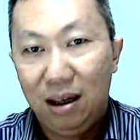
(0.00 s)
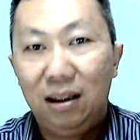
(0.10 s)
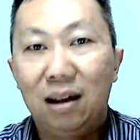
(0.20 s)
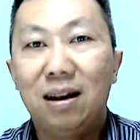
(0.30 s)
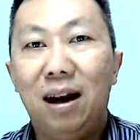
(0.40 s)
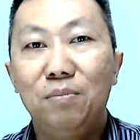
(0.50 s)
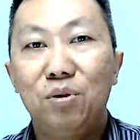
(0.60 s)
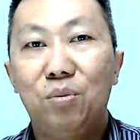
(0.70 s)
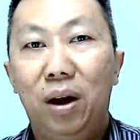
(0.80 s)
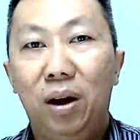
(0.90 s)
There are
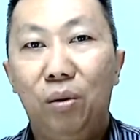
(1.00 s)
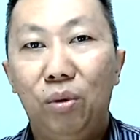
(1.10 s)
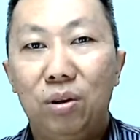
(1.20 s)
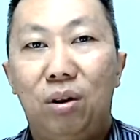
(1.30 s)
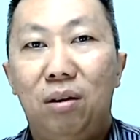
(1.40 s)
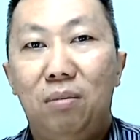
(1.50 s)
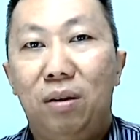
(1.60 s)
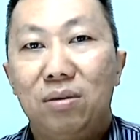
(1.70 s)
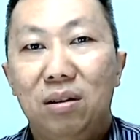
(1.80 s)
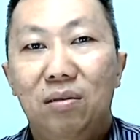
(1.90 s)
times where we talk
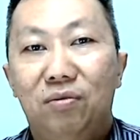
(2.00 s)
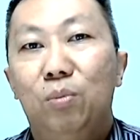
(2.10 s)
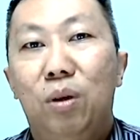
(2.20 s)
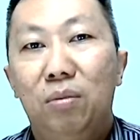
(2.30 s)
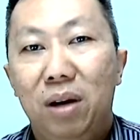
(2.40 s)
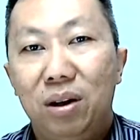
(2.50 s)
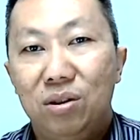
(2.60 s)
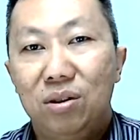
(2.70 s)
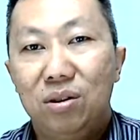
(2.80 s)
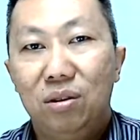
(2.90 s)
about certain football match,